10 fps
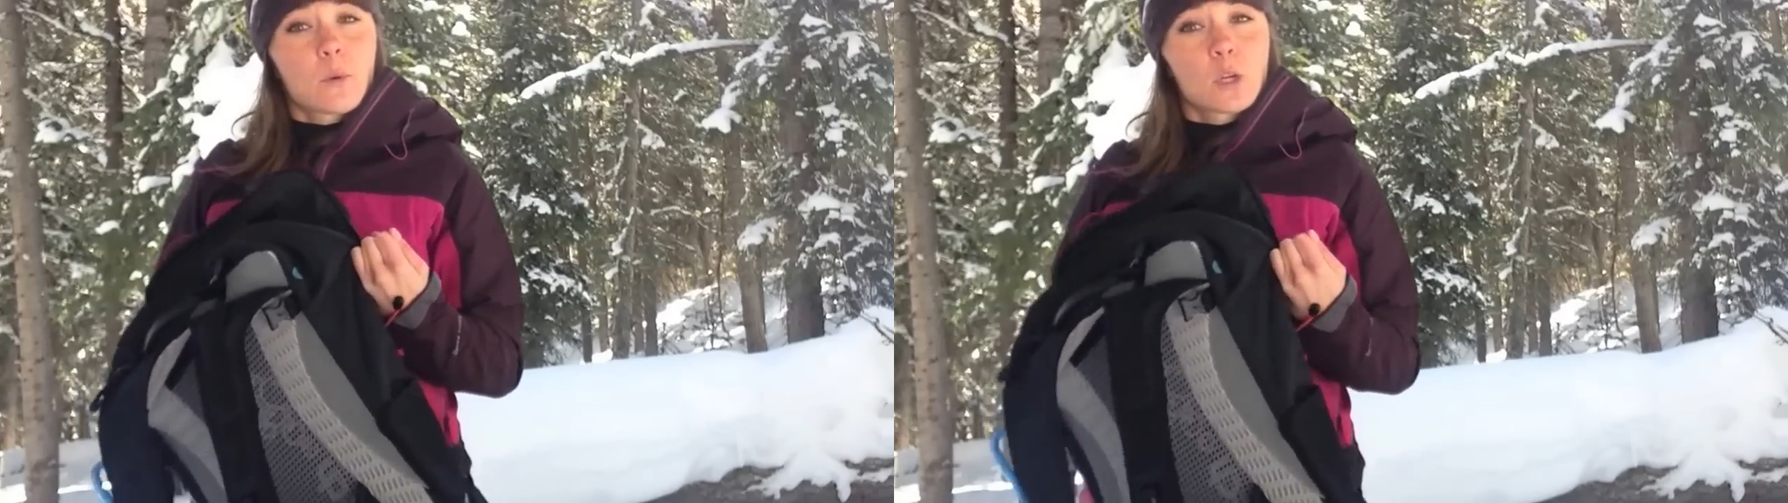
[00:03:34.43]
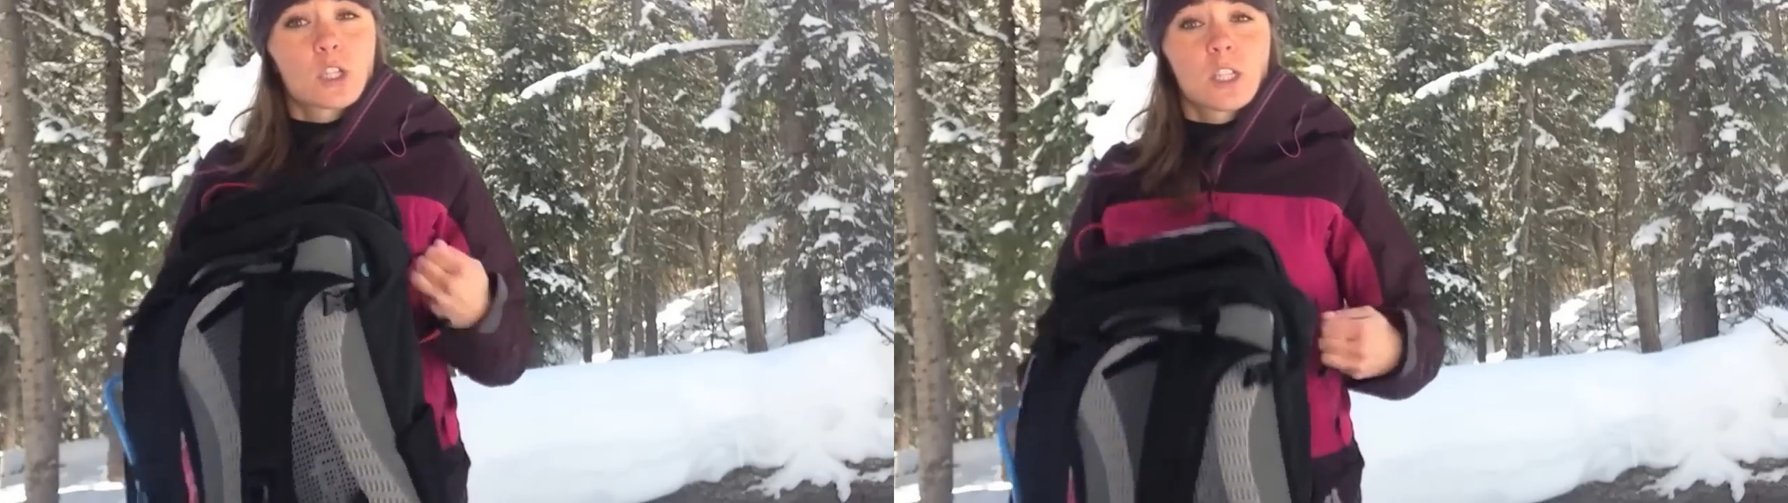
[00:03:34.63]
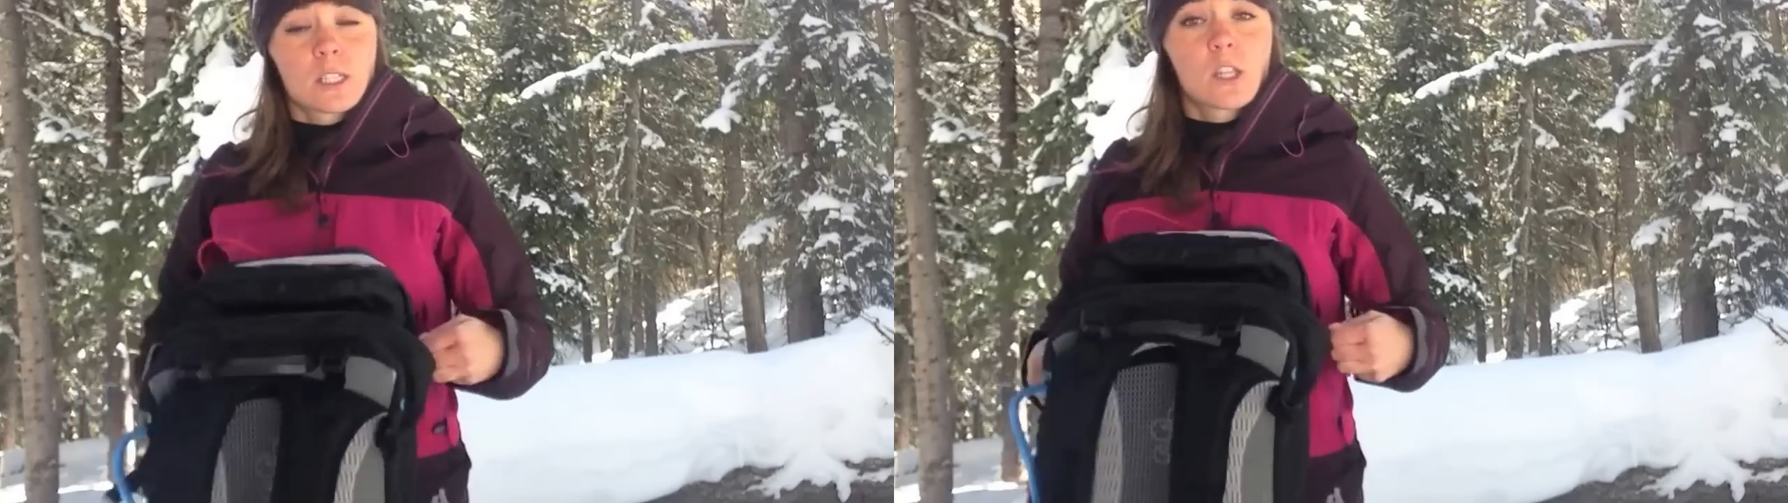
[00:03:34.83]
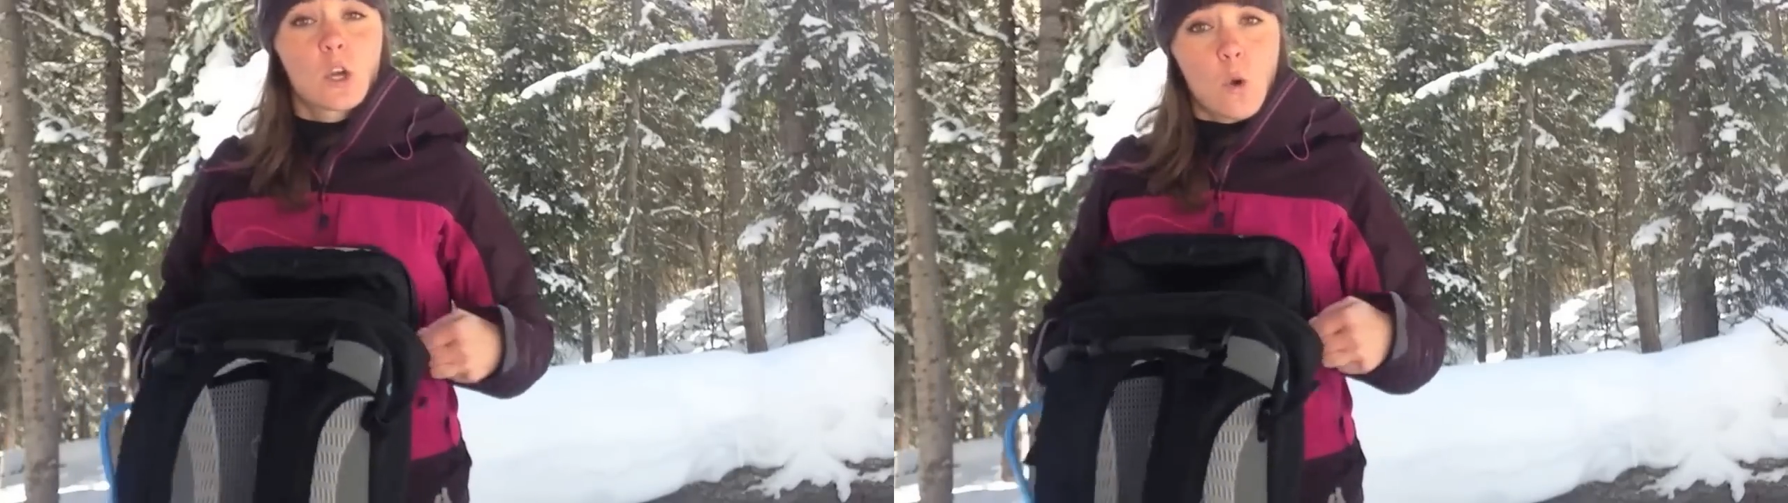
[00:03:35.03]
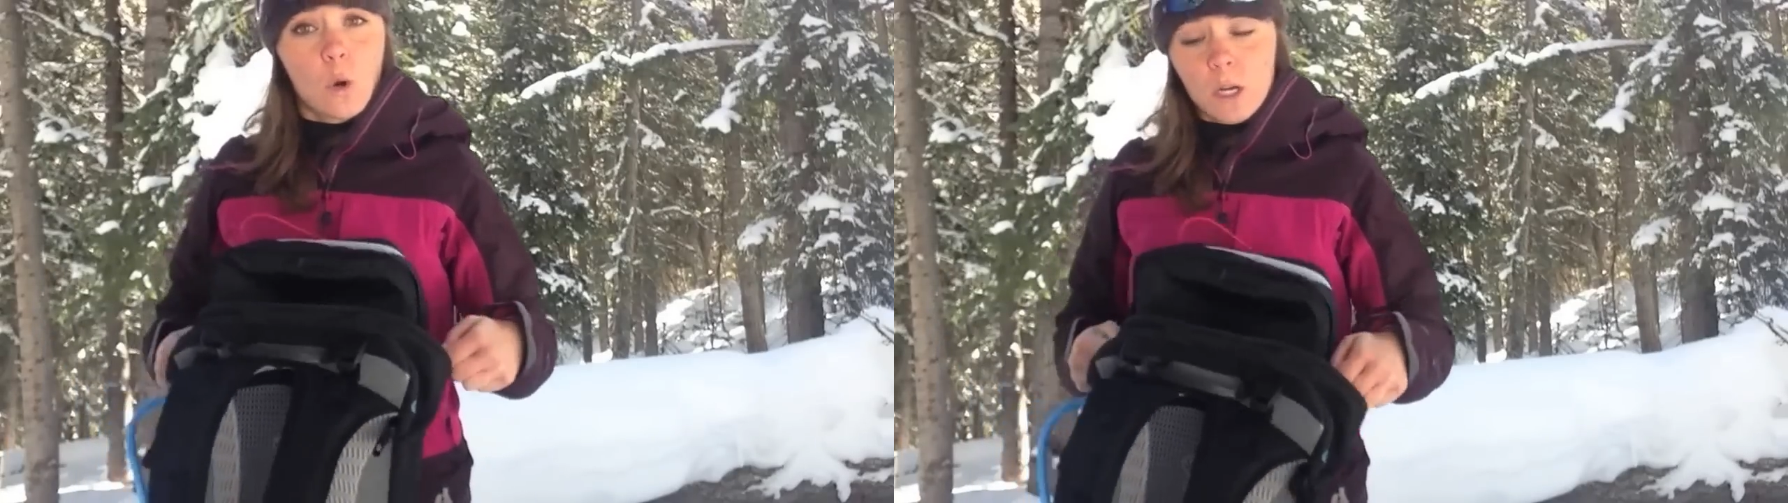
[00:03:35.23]
pushed into the
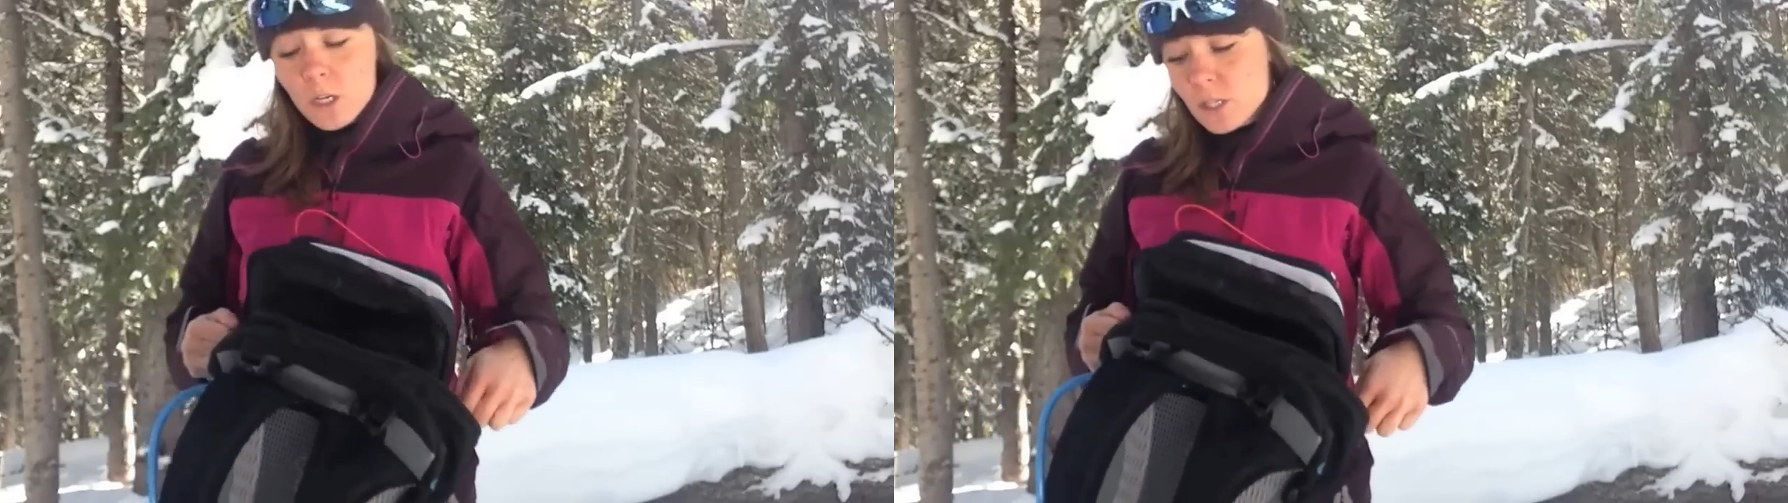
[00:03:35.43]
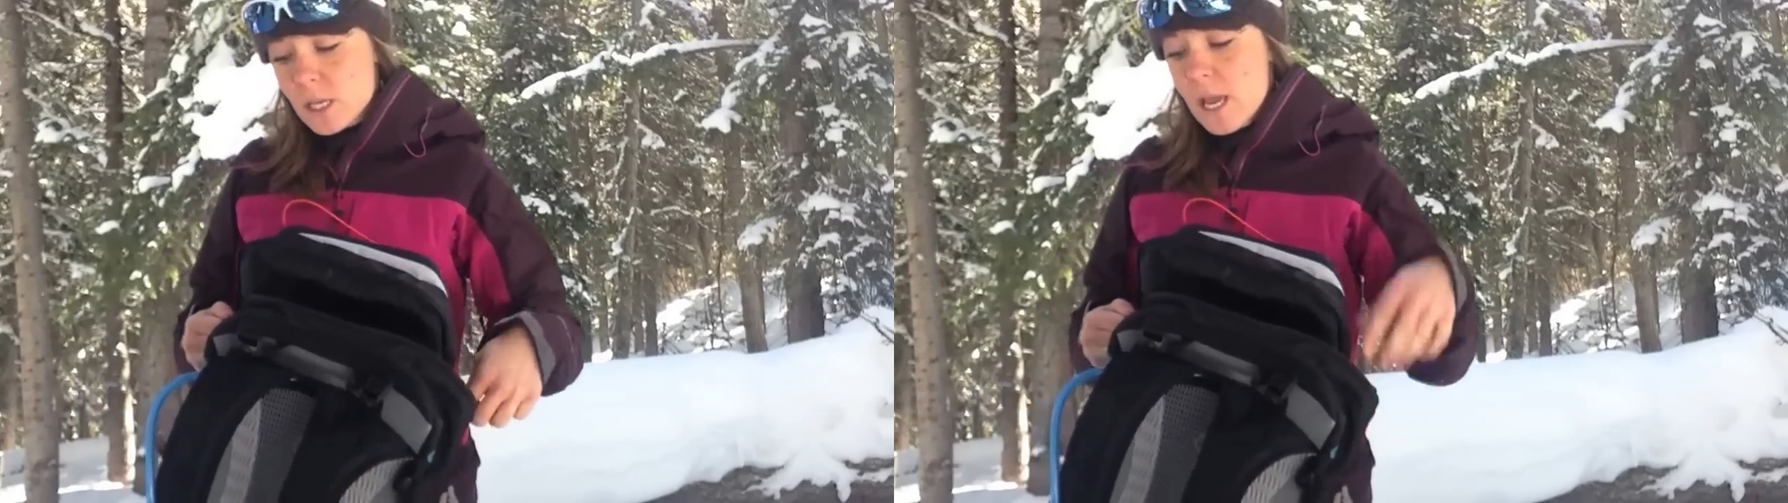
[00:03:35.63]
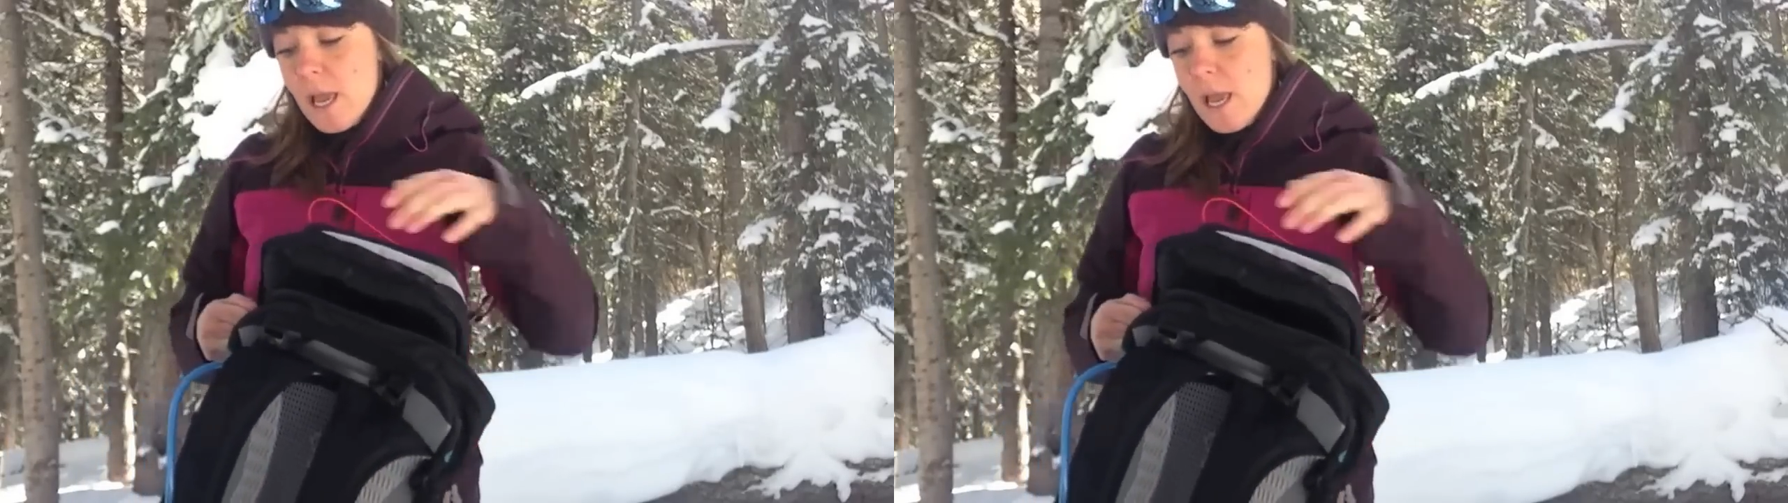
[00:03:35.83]
corners,